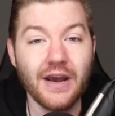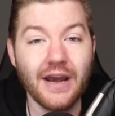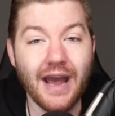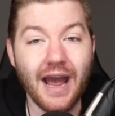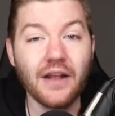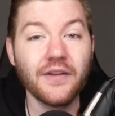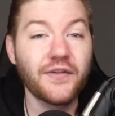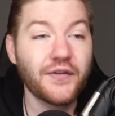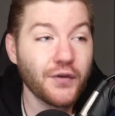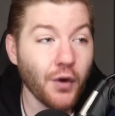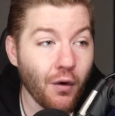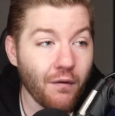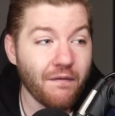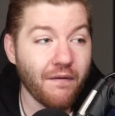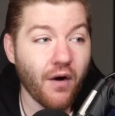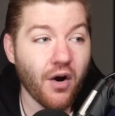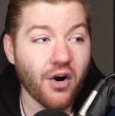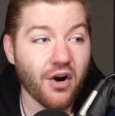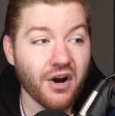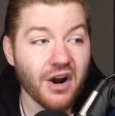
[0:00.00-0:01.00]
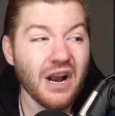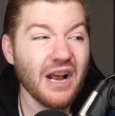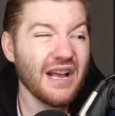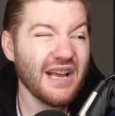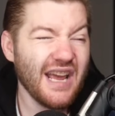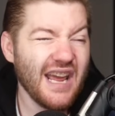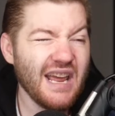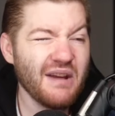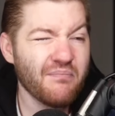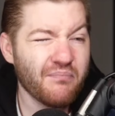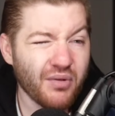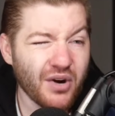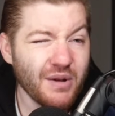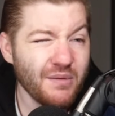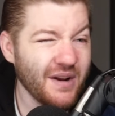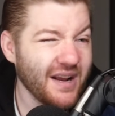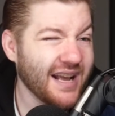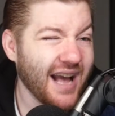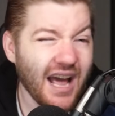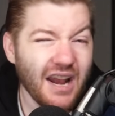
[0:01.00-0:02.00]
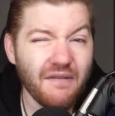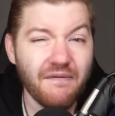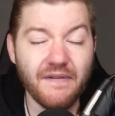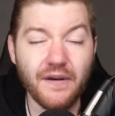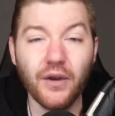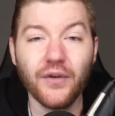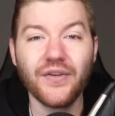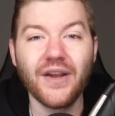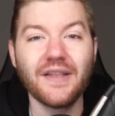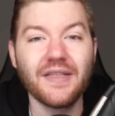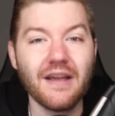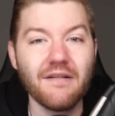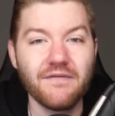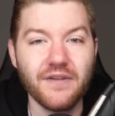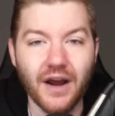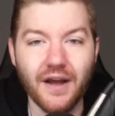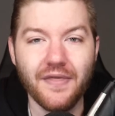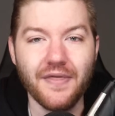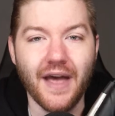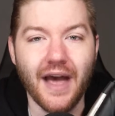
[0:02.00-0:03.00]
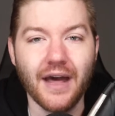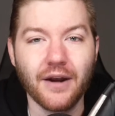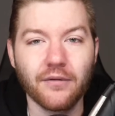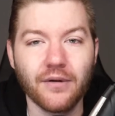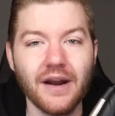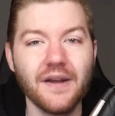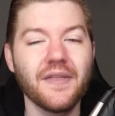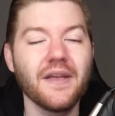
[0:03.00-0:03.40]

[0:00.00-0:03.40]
And so far, it pretty it kind of feels like they've done that, right?